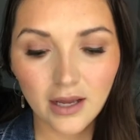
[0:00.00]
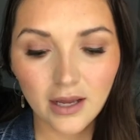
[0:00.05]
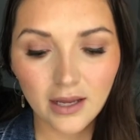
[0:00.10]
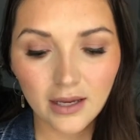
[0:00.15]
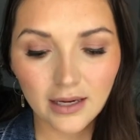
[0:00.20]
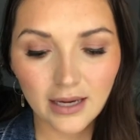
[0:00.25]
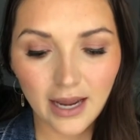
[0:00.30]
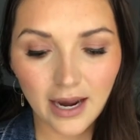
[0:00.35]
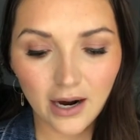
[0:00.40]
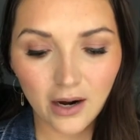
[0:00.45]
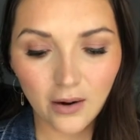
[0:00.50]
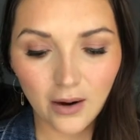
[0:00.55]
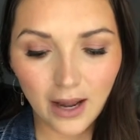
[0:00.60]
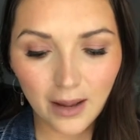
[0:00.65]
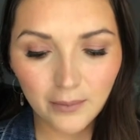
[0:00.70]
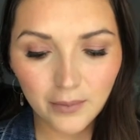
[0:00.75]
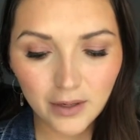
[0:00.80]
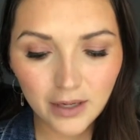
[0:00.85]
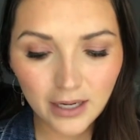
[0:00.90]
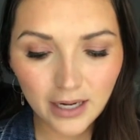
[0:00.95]
Now I'm
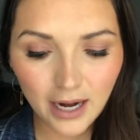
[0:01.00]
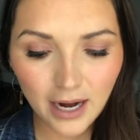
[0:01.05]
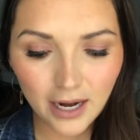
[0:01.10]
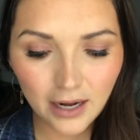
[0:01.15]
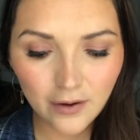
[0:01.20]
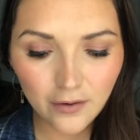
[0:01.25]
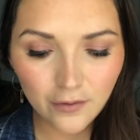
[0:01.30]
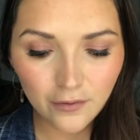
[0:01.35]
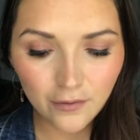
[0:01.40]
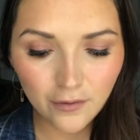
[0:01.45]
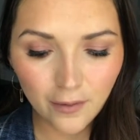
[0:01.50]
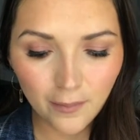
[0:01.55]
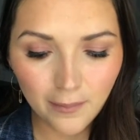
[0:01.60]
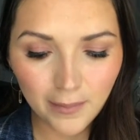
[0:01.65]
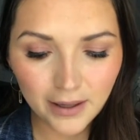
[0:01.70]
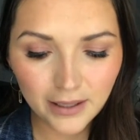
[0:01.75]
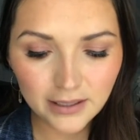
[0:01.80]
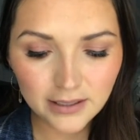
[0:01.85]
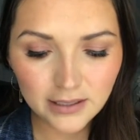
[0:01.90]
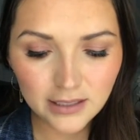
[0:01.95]
going to kind of
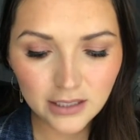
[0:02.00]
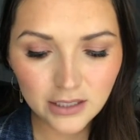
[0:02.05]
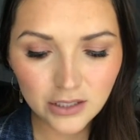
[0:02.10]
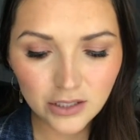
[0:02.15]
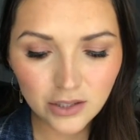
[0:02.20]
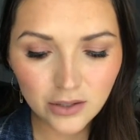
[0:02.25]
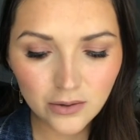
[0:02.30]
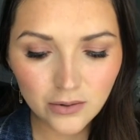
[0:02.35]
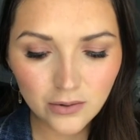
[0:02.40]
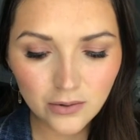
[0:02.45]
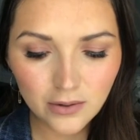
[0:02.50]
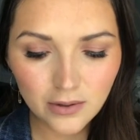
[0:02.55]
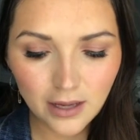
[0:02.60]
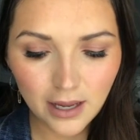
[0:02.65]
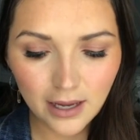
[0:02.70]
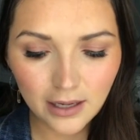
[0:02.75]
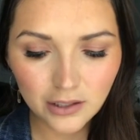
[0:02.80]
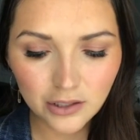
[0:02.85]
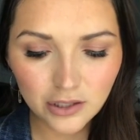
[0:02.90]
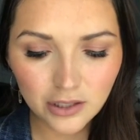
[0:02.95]
mix the two
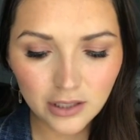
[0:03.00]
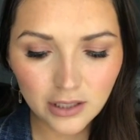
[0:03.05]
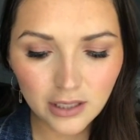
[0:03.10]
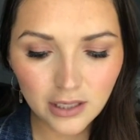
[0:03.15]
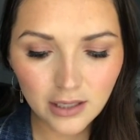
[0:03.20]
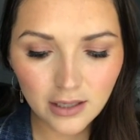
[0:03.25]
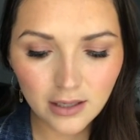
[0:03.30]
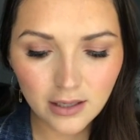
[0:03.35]
actually.